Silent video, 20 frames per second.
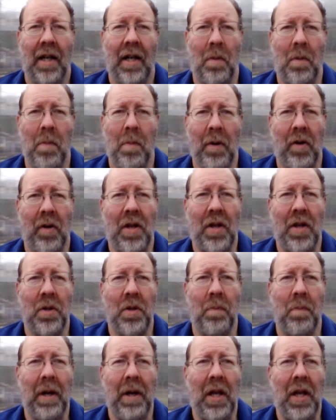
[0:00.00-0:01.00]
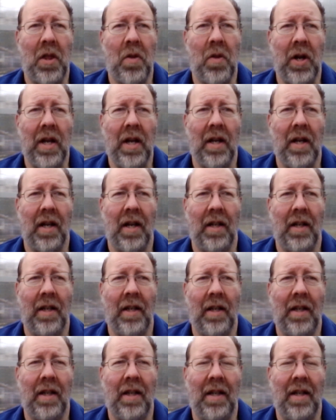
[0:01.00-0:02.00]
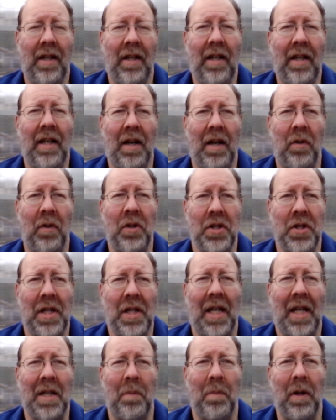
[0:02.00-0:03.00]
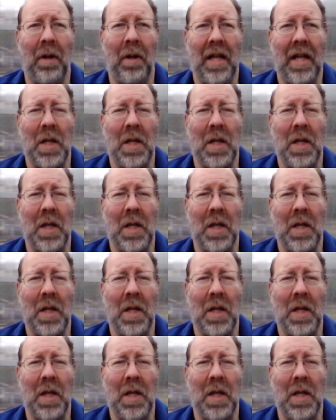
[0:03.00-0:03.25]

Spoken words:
Now with my grandson being 3, understandably